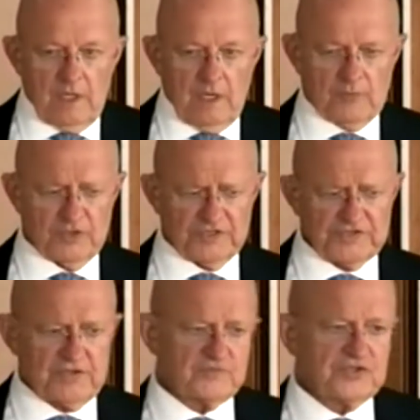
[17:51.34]
I bring
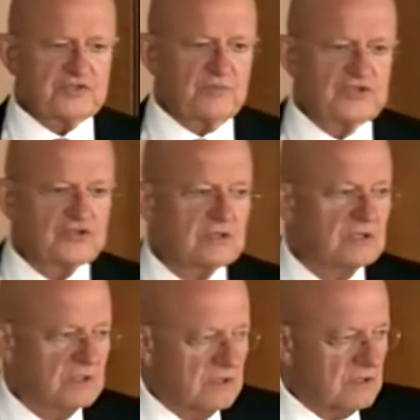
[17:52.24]
this up just to mention
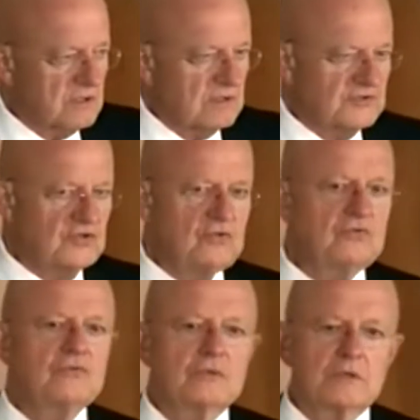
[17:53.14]
the
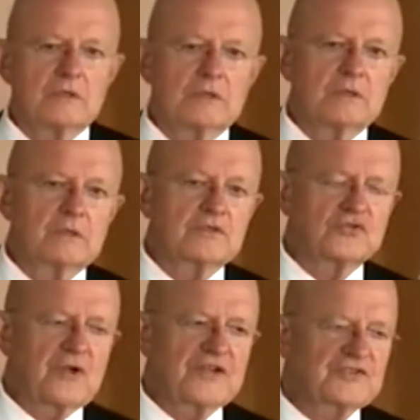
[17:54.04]
two
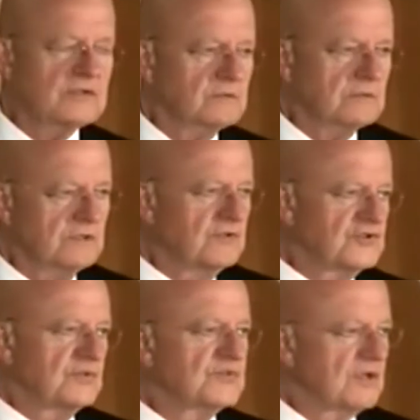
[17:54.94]
contrasting
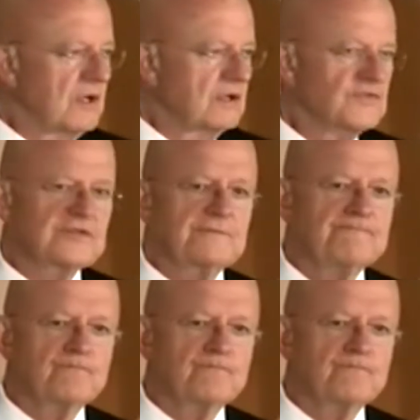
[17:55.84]
leadership styles,